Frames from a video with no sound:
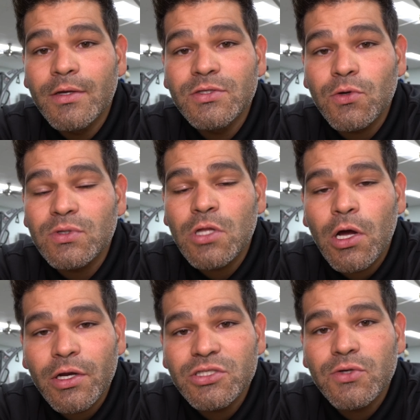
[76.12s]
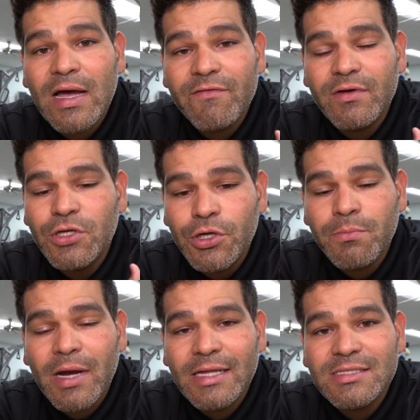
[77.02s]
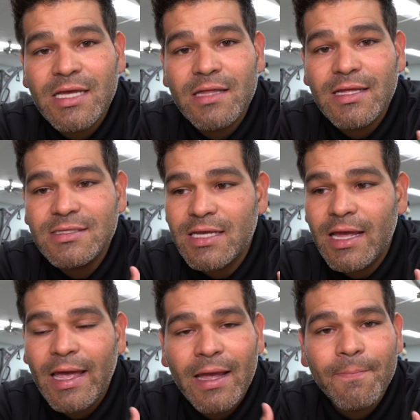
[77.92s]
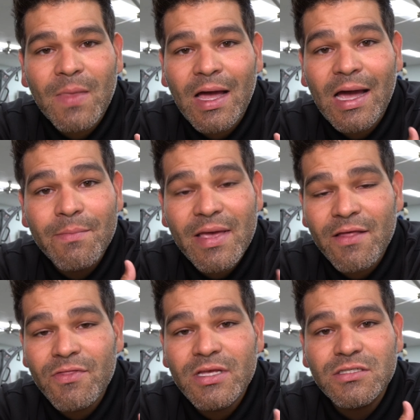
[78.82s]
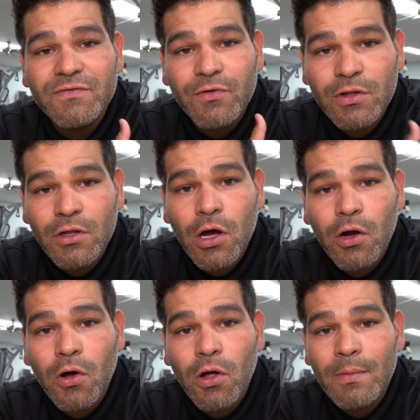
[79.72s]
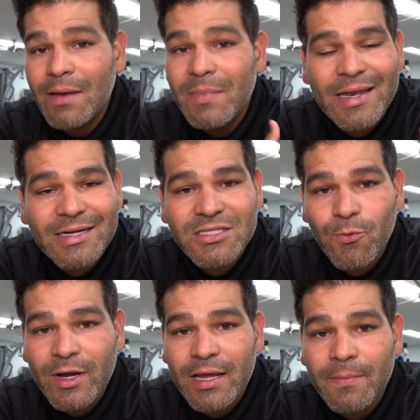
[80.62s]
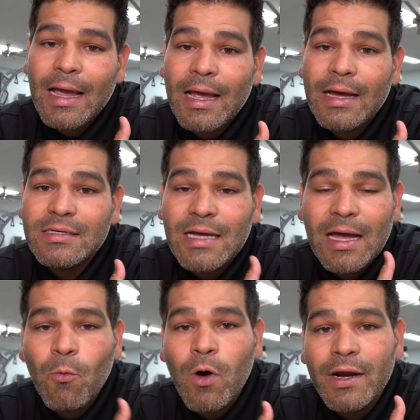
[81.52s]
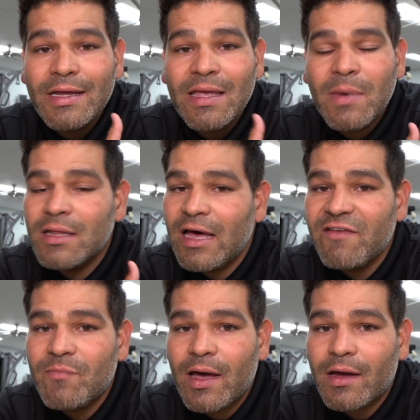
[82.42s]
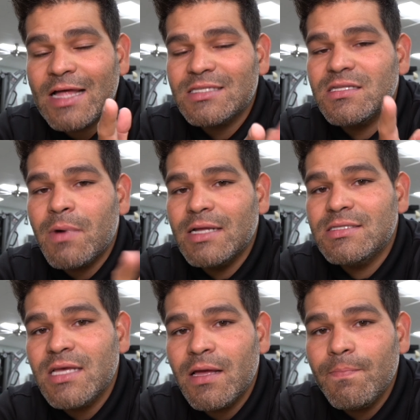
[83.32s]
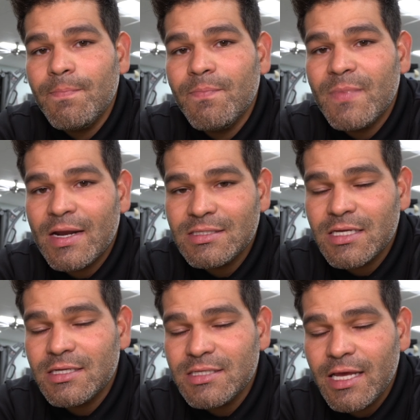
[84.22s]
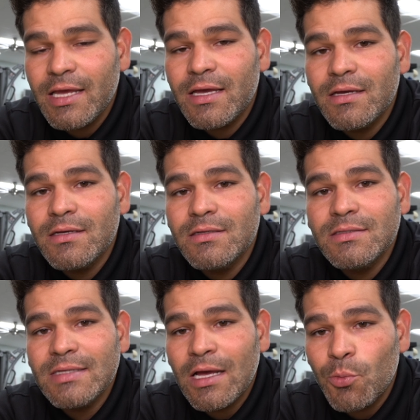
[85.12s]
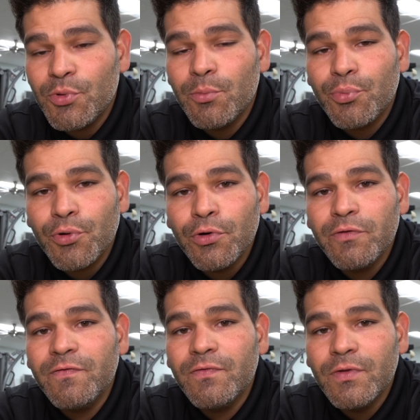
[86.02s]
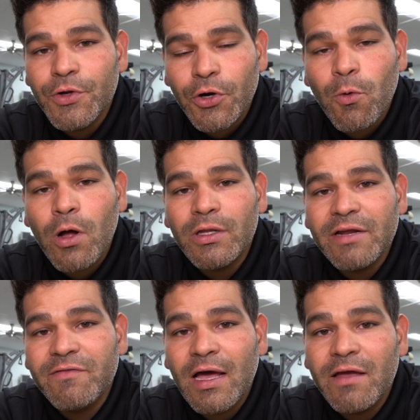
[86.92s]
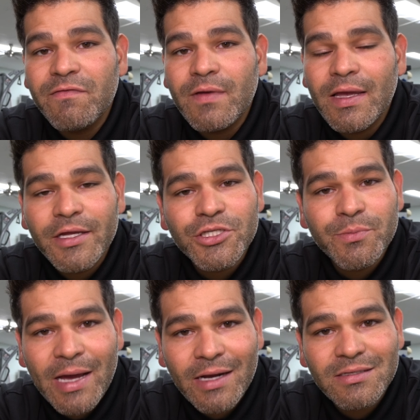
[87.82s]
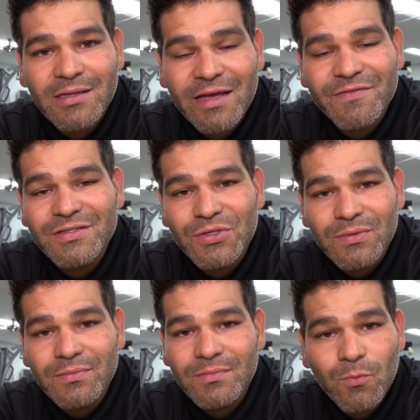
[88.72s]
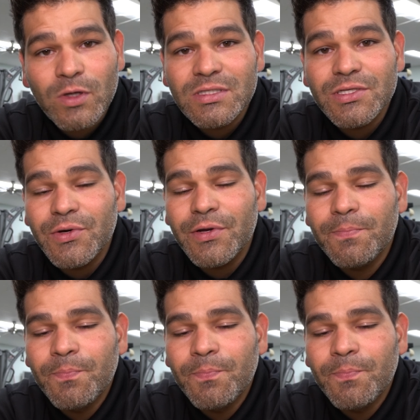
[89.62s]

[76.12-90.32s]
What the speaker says: So as long as you have a good mindset that say, hey, I'm in this for the long haul, I'm in it to win it, and I wanna get my life back, that's the mindset that it's gonna take to help you improve your quality of life and get you back to life as you once knew it.